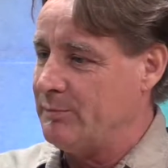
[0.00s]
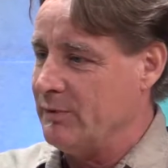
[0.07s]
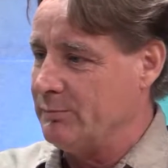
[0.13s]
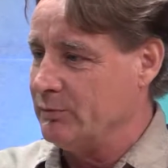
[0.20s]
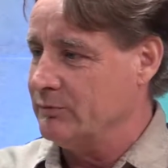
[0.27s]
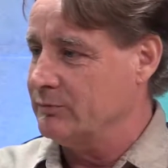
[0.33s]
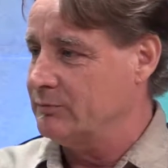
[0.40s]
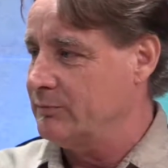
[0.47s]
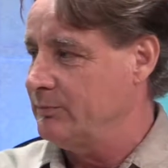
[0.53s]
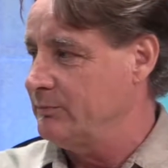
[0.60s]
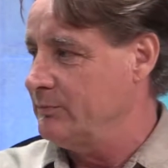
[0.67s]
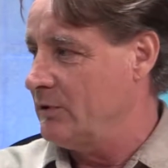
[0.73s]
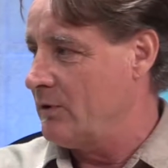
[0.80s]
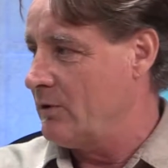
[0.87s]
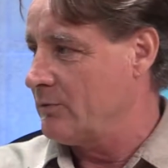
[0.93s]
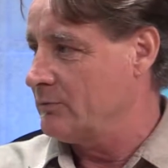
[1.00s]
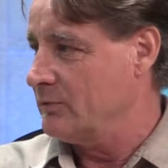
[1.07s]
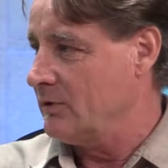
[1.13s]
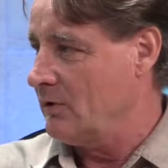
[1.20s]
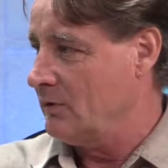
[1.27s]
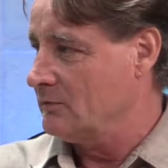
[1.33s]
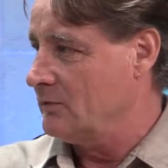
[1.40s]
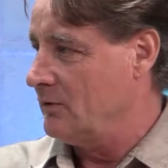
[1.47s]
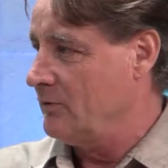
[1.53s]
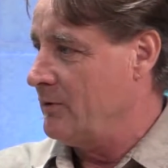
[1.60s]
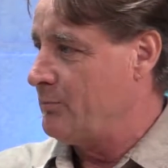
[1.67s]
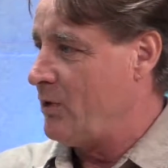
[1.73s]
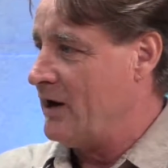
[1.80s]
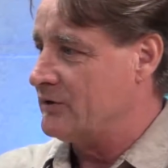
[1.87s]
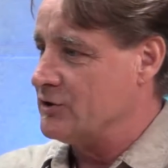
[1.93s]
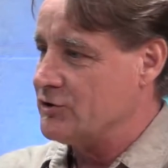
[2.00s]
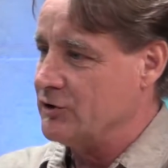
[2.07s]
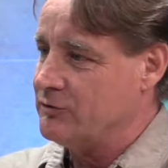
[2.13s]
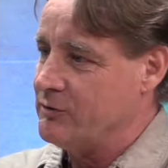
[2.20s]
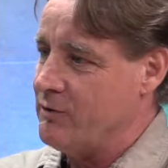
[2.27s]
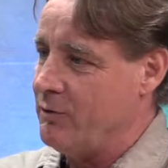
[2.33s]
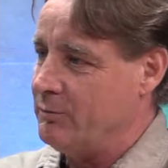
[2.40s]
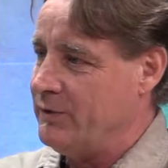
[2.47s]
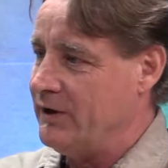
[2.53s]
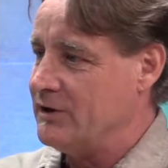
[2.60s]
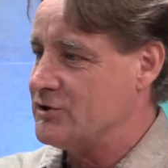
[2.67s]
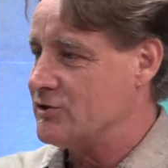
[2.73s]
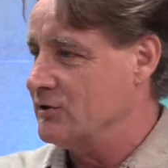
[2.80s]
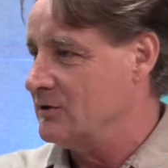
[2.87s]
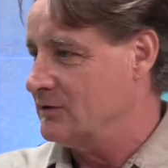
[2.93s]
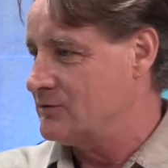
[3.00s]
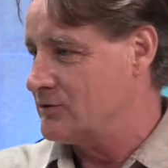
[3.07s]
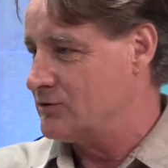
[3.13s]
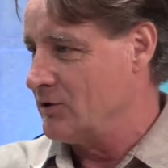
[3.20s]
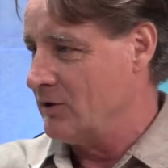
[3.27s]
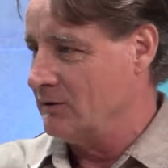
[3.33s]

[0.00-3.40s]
people, they practice at their own pace, and it's